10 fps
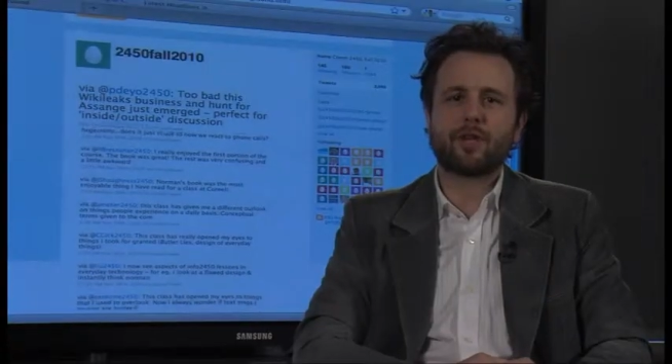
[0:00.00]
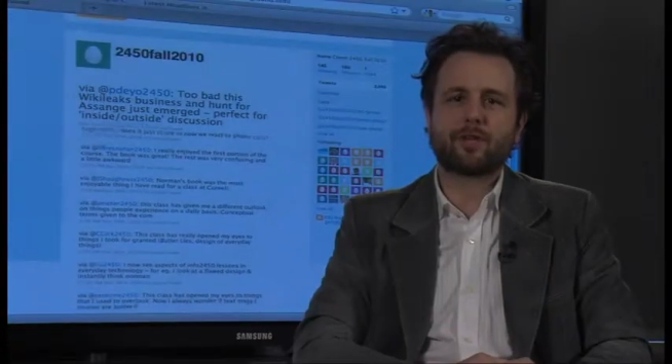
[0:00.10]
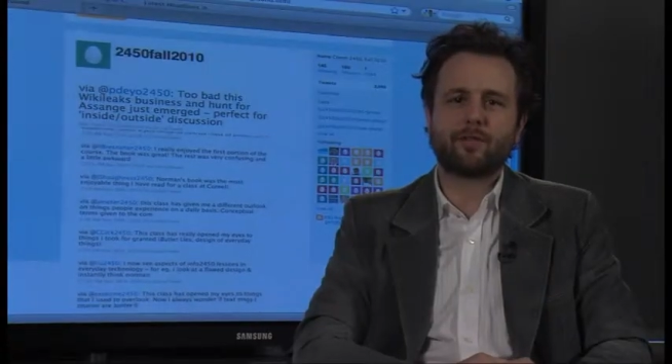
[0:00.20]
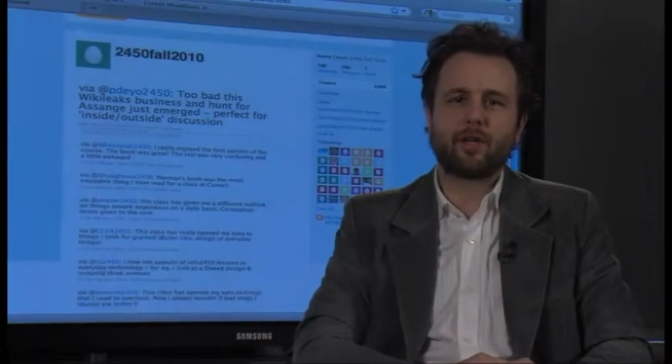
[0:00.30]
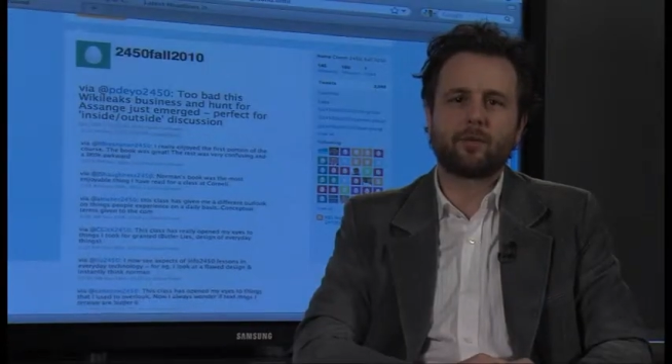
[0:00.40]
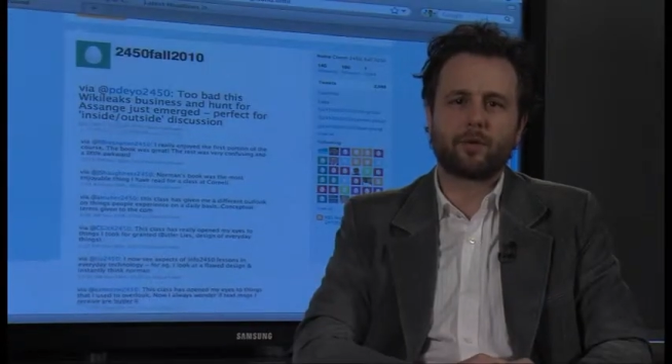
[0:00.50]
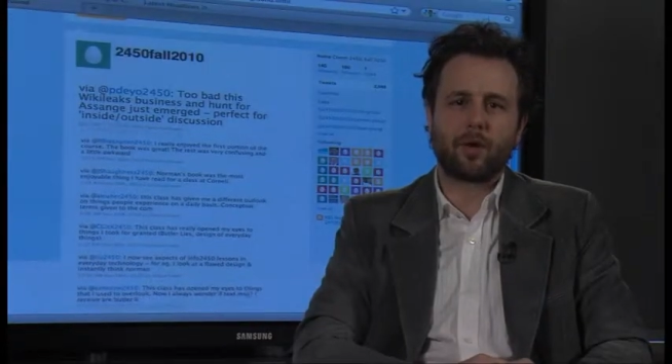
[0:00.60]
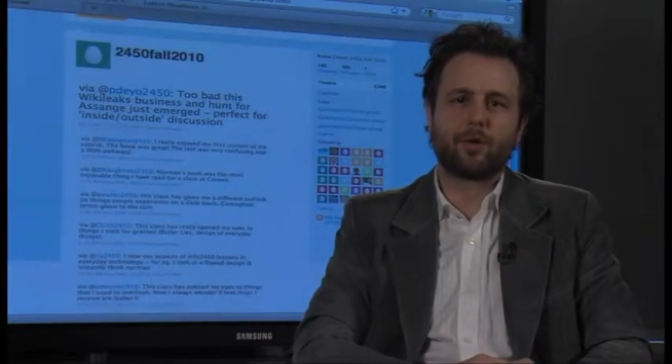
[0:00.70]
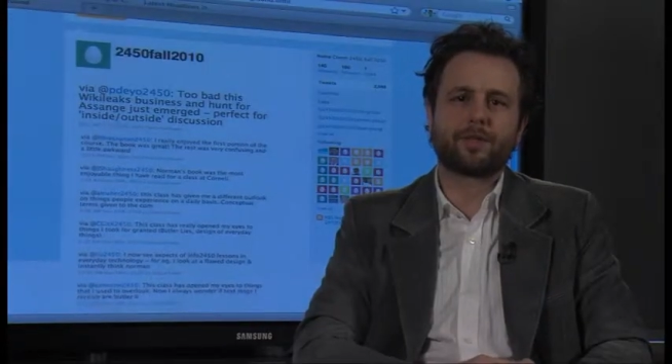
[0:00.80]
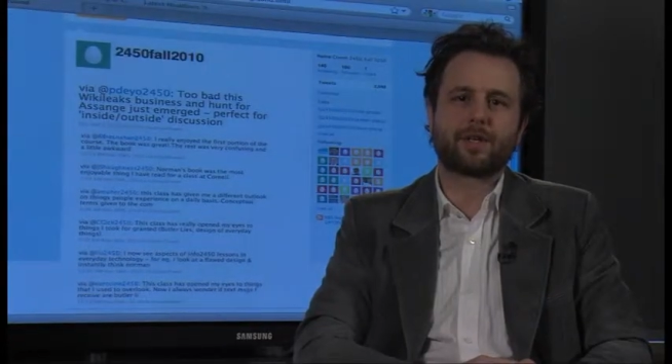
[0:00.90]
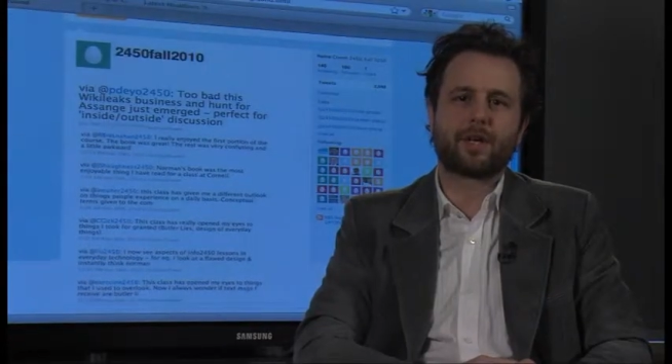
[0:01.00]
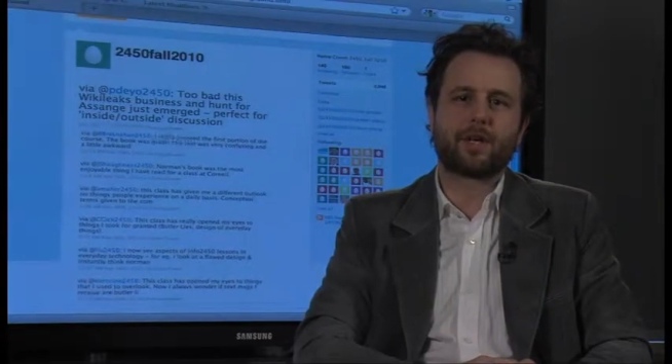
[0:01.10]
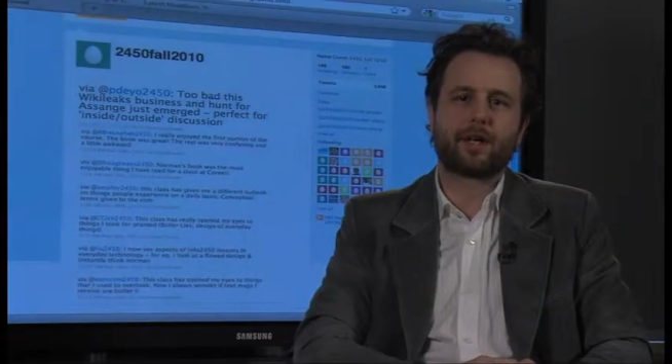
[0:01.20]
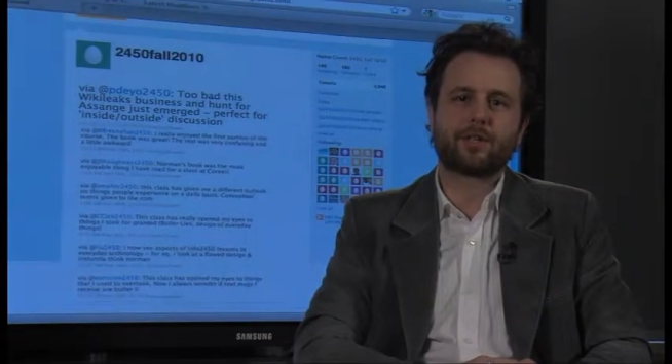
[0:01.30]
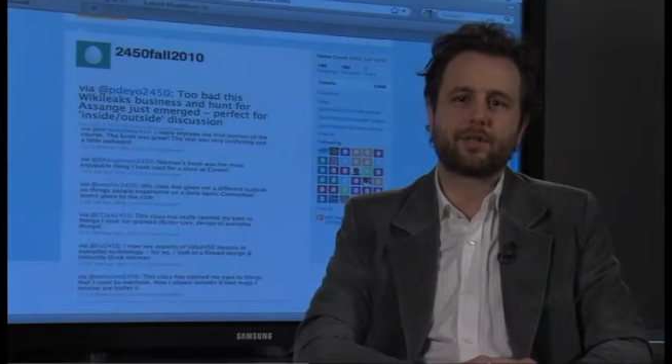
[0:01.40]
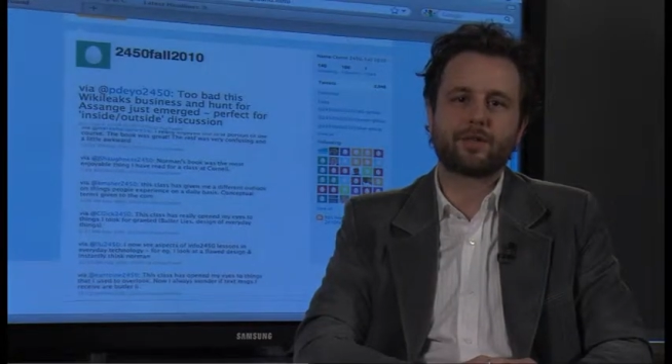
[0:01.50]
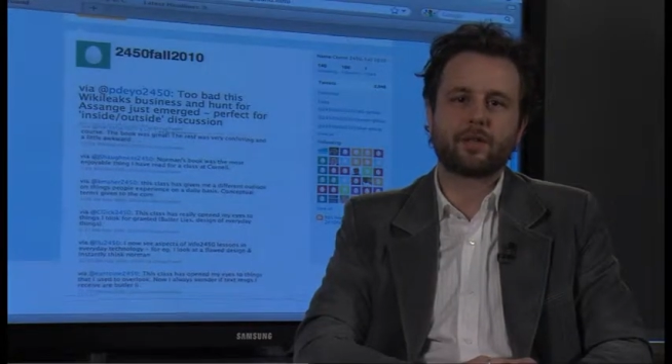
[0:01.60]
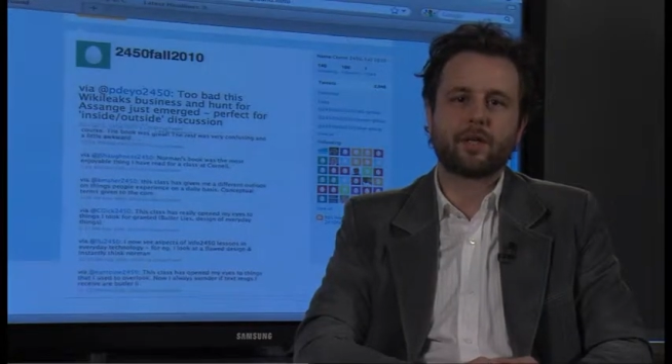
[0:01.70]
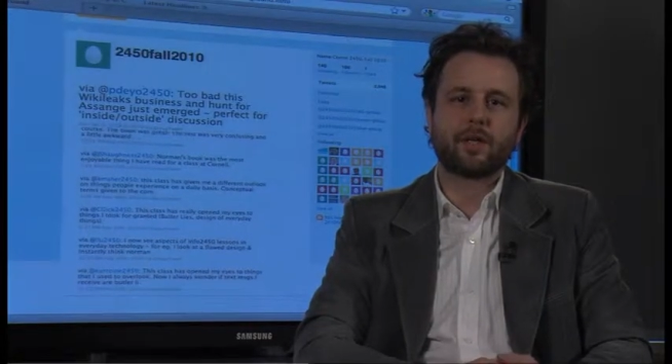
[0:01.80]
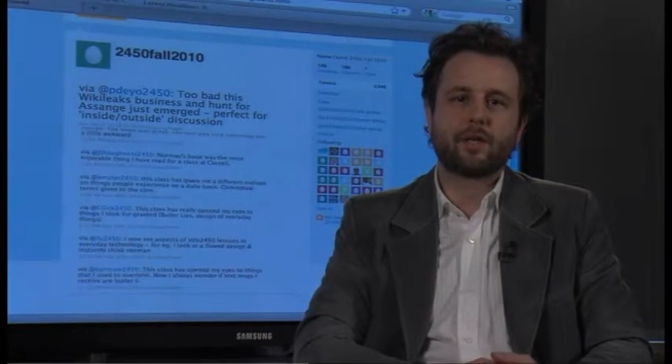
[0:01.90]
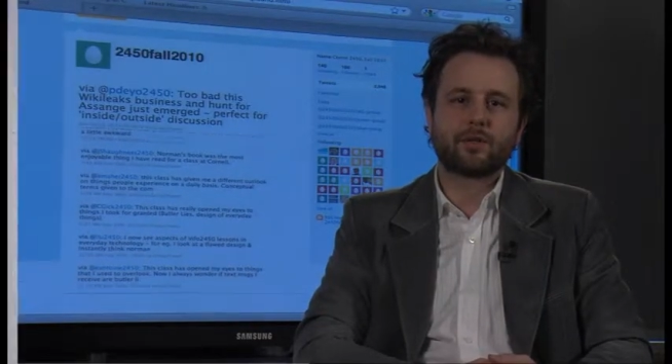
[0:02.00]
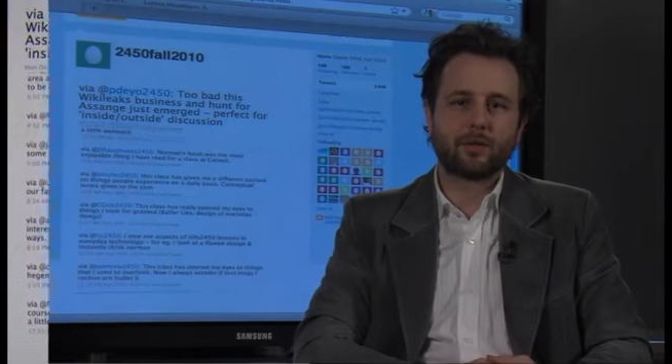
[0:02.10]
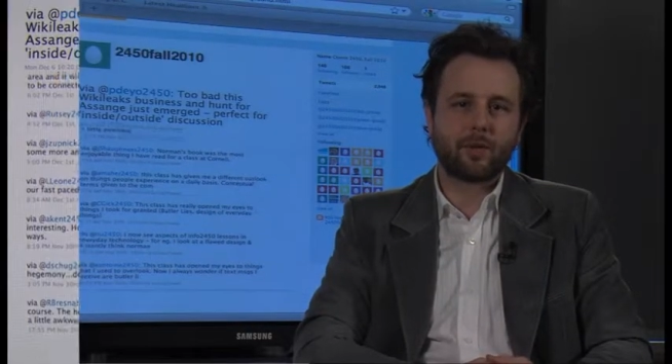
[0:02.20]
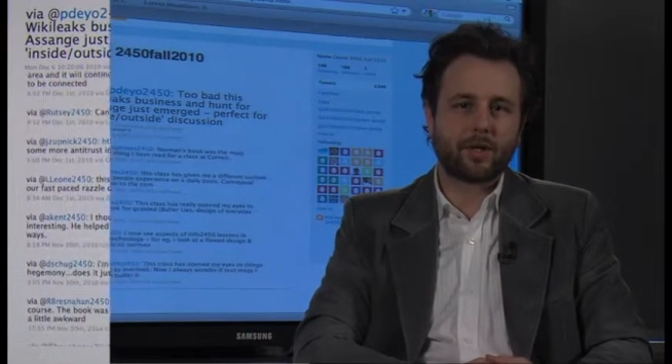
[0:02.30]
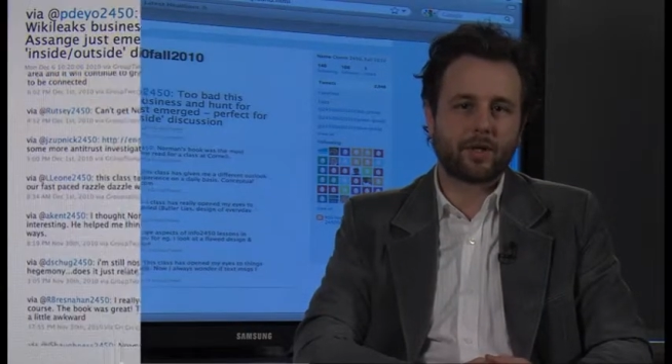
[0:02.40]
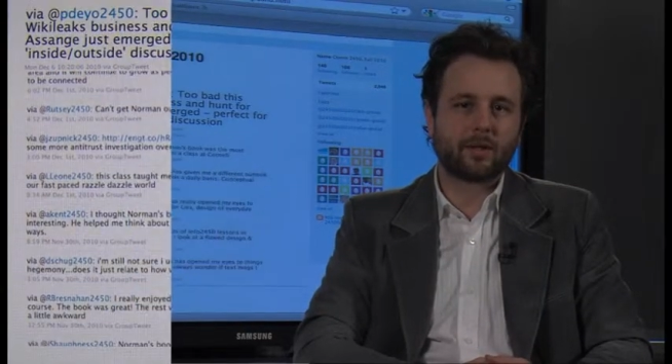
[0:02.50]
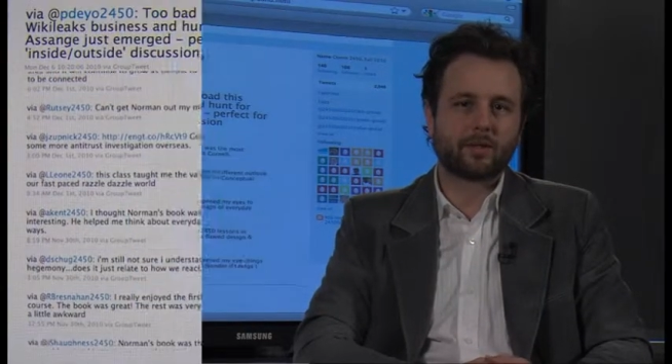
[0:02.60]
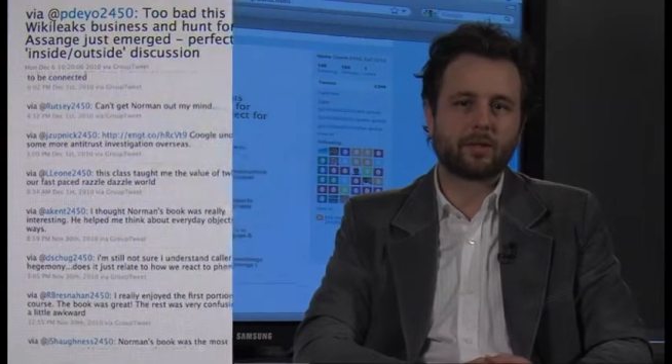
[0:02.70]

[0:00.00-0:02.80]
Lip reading: to develop co-design lectures, Twitter